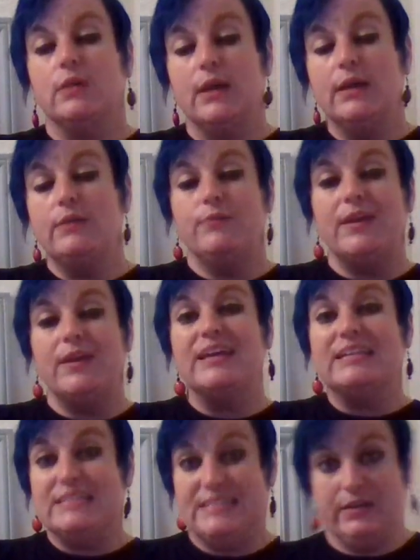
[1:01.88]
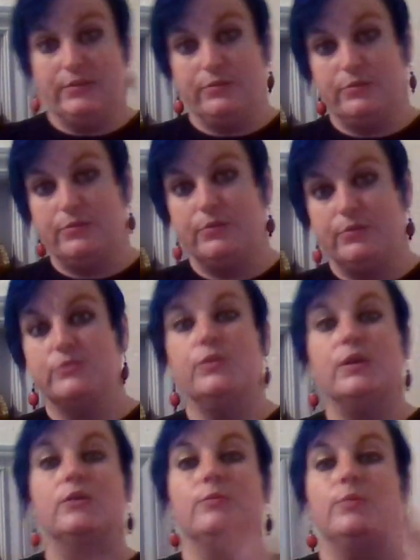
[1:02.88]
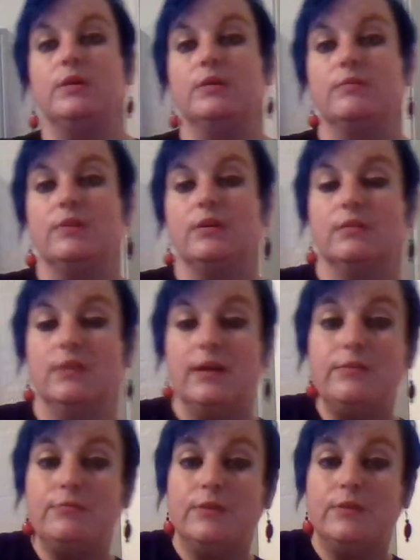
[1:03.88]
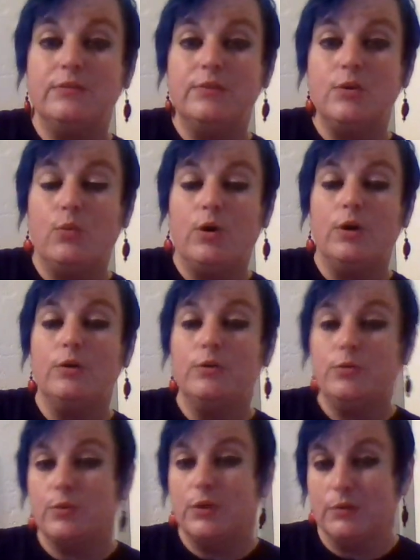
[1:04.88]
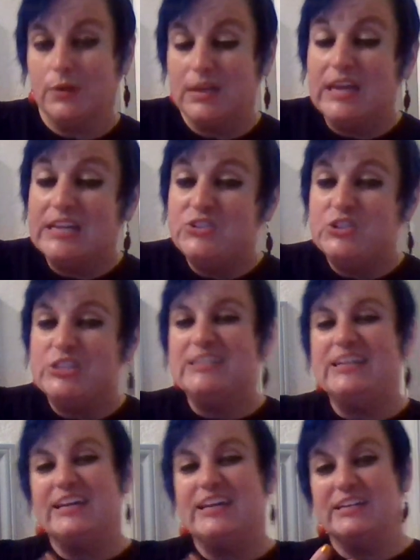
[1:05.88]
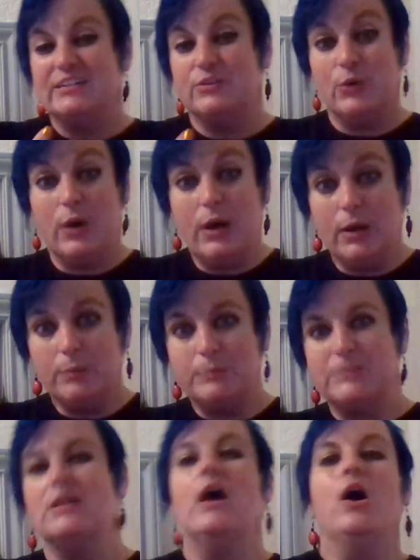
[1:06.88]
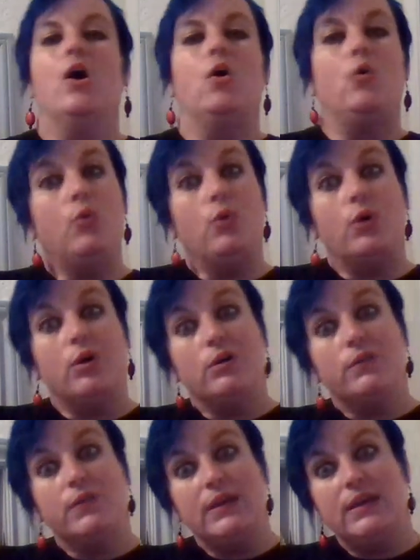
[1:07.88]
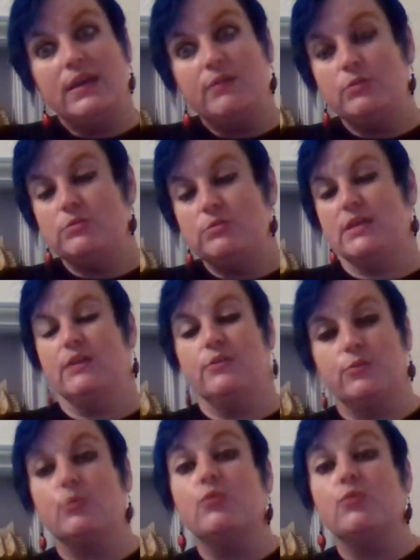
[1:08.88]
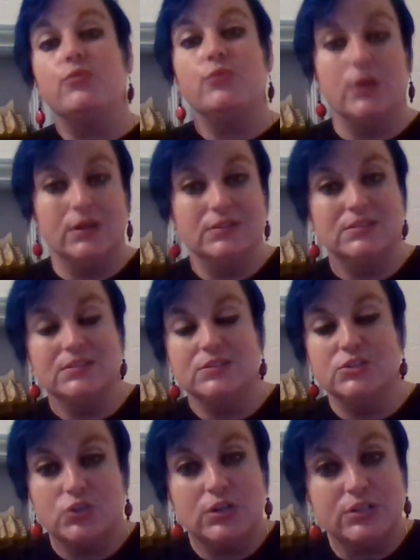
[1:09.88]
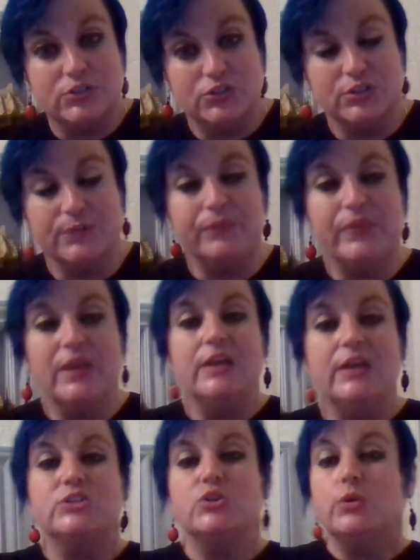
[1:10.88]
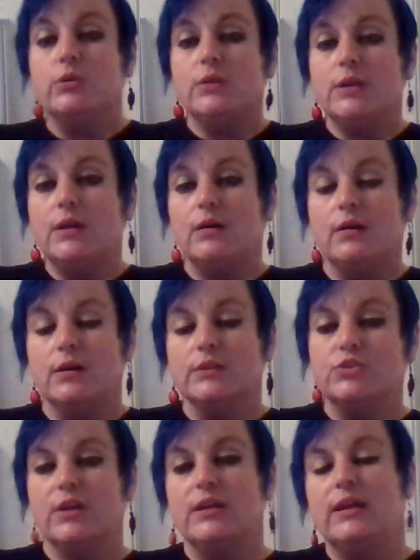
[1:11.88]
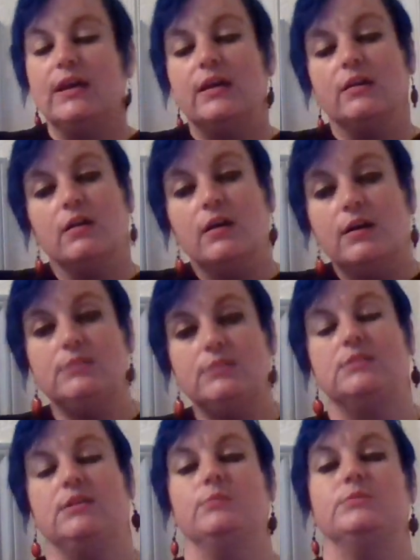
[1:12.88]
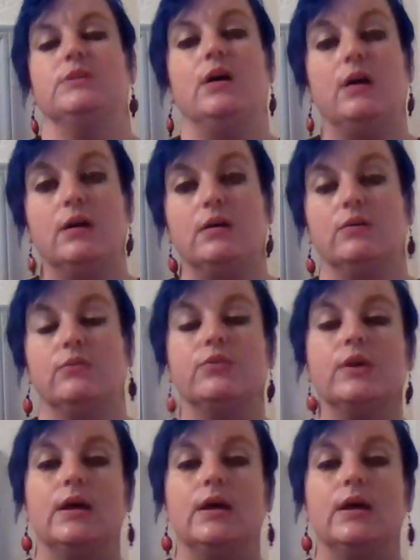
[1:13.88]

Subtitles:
life and death. So they could be giving life-giving water through irrigation and crops, or they gave you death through floods and destruction. So early on, China had a concept of